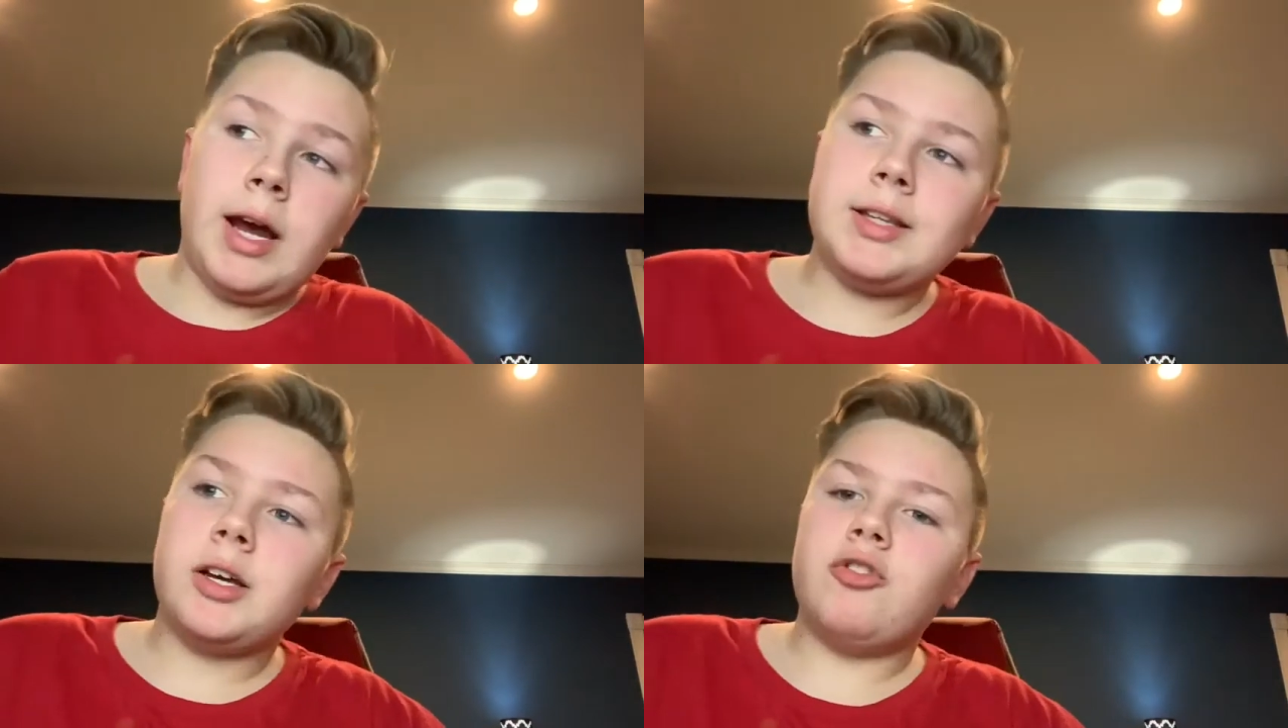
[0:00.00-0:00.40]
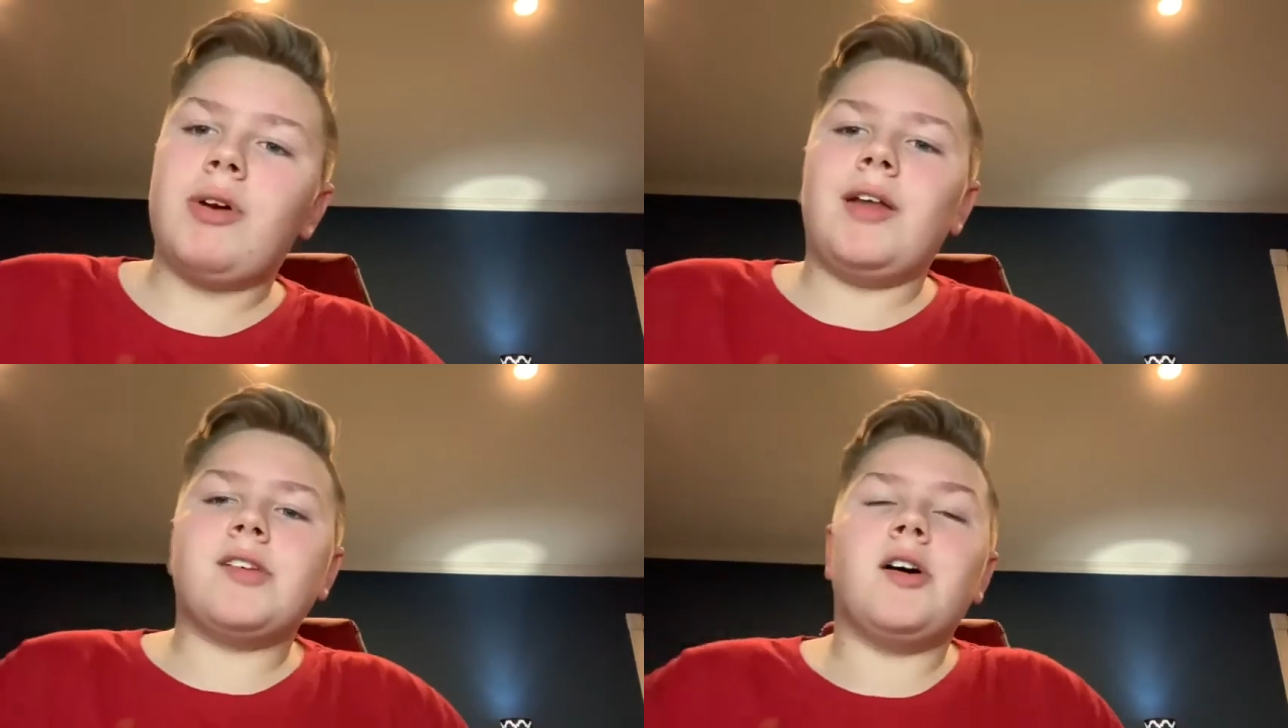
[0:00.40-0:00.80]
I think
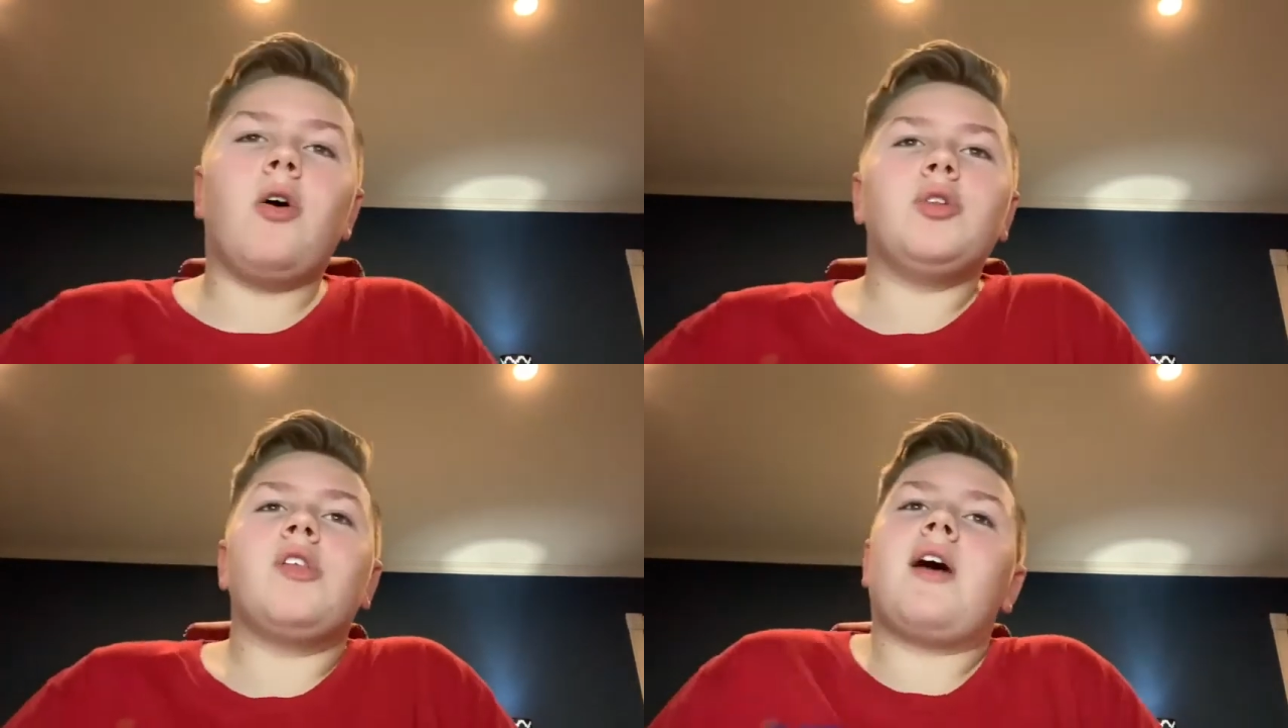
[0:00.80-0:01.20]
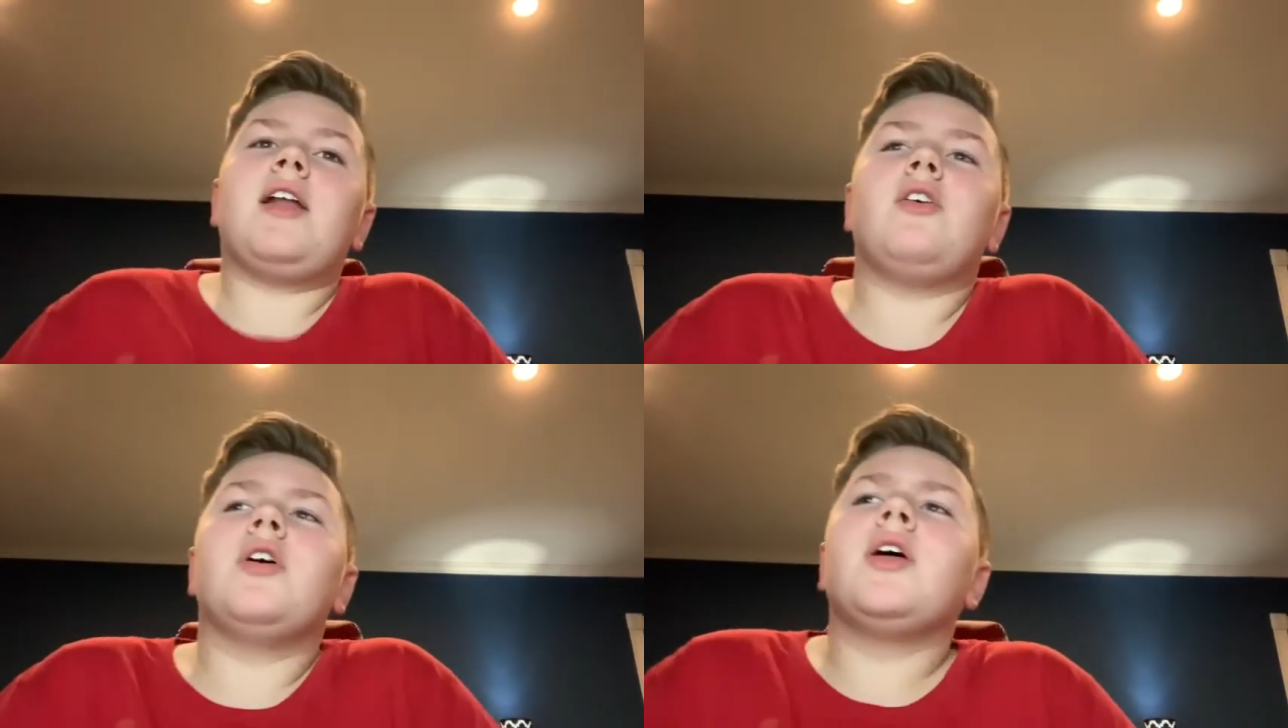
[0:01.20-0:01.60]
Andrade is going to hold the
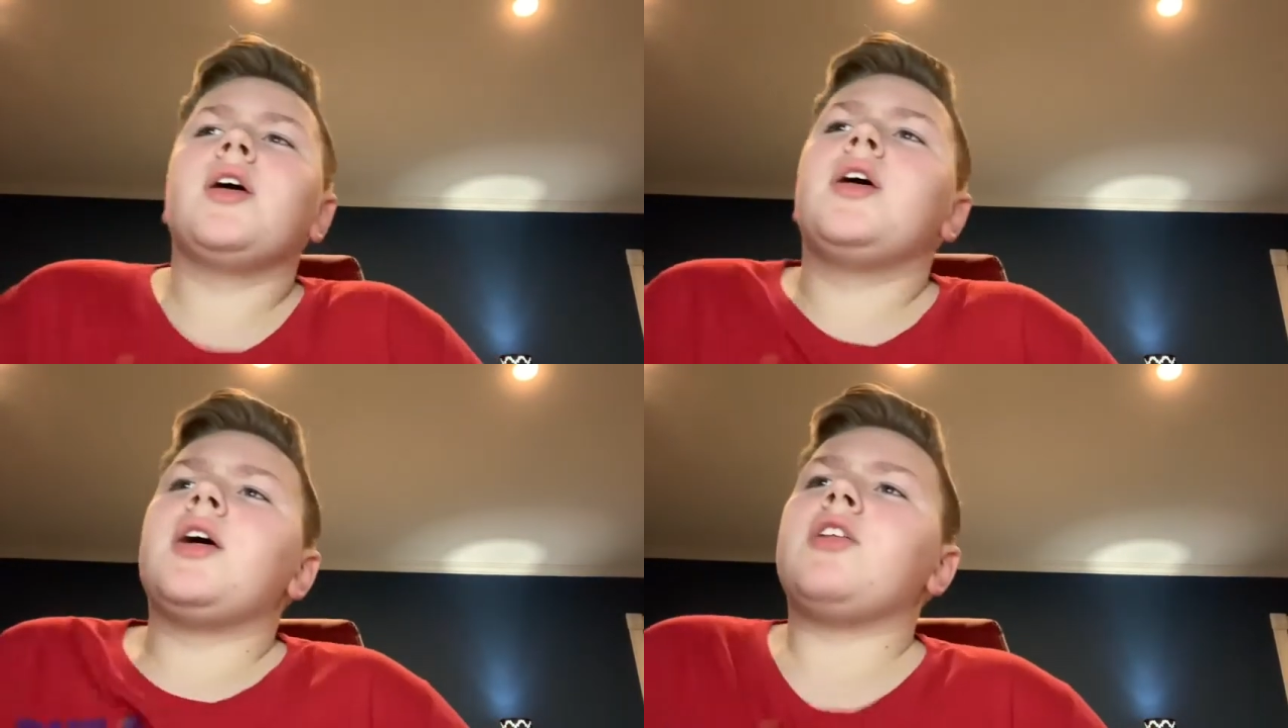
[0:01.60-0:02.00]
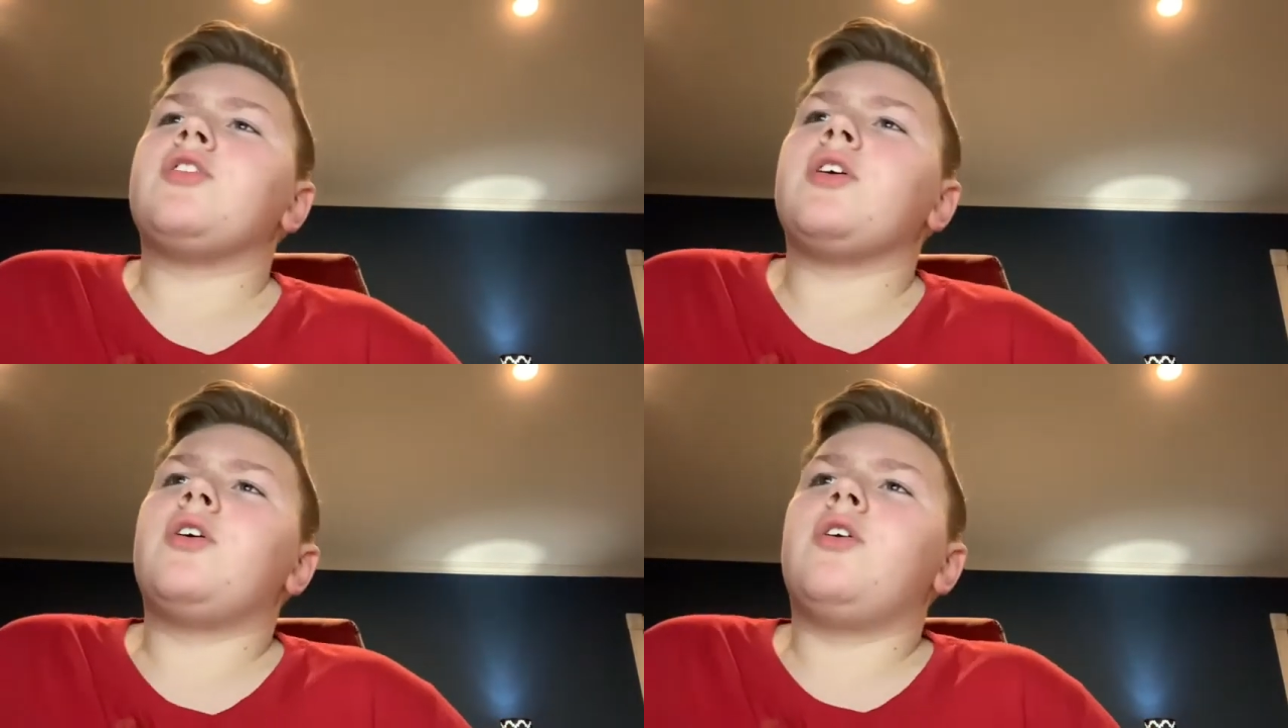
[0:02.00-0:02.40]
title
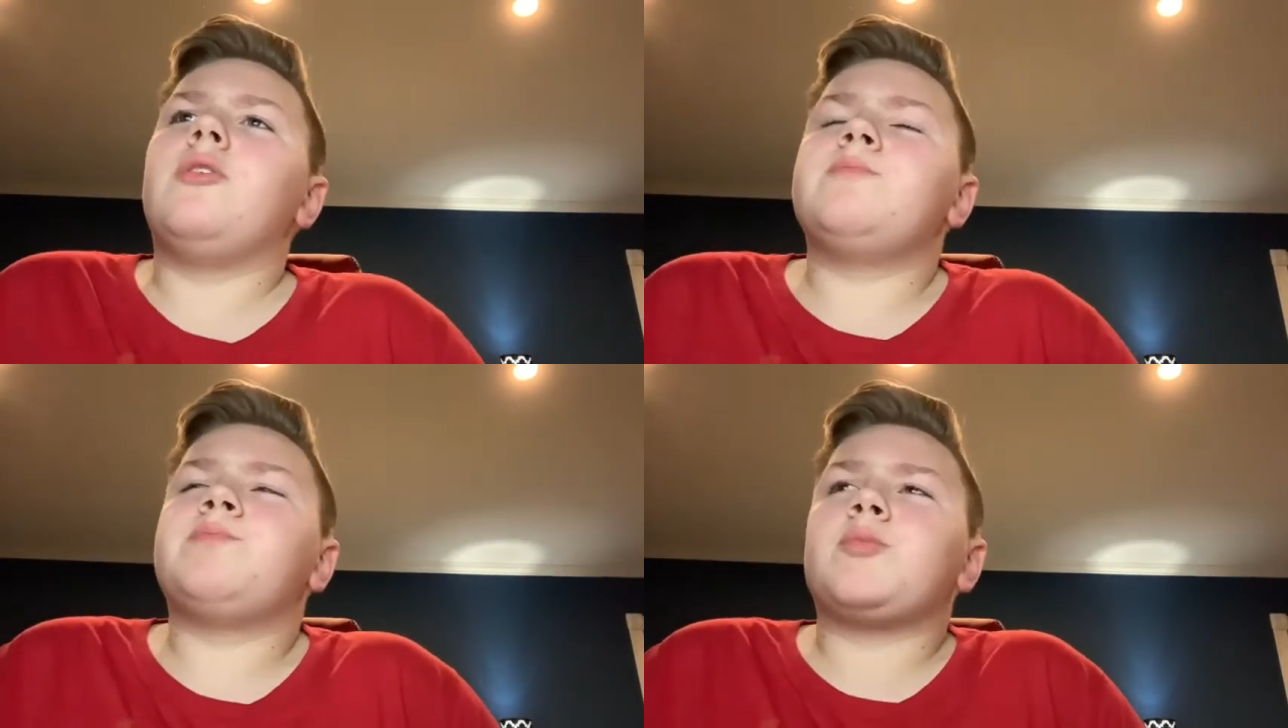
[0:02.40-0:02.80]
until